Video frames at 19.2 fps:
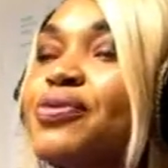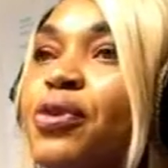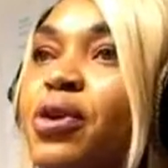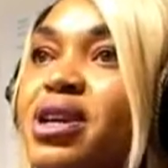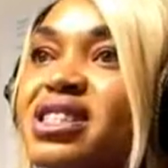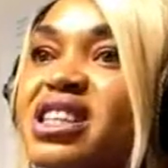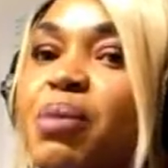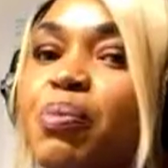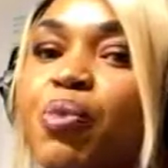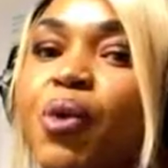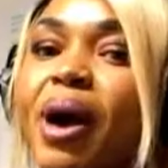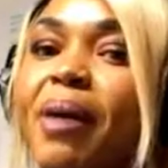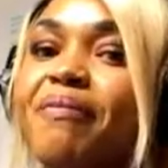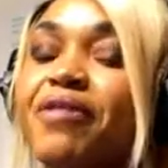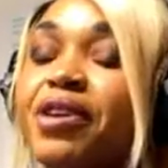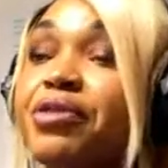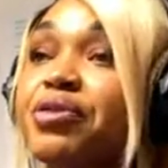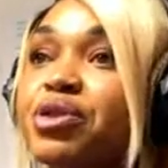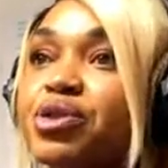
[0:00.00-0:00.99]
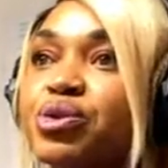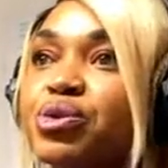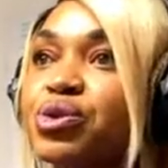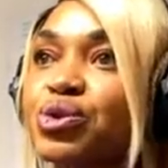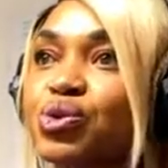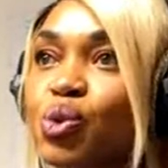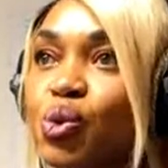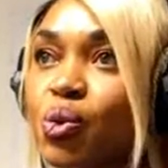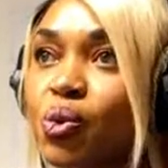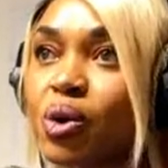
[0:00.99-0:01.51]
For example, I'm very
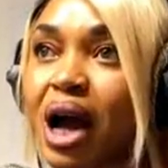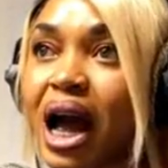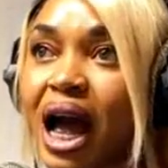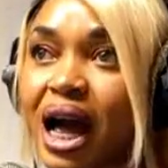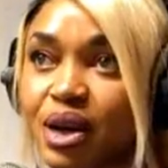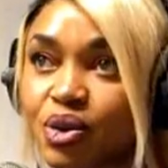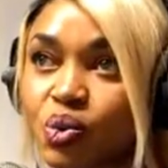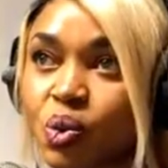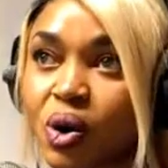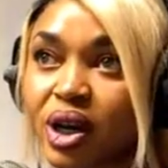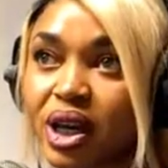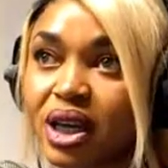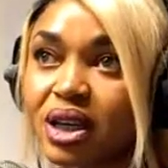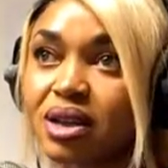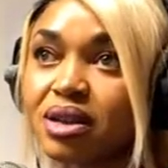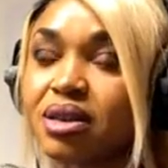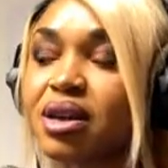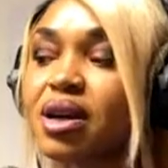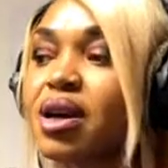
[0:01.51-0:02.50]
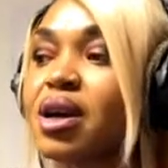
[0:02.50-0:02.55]
used to hard working.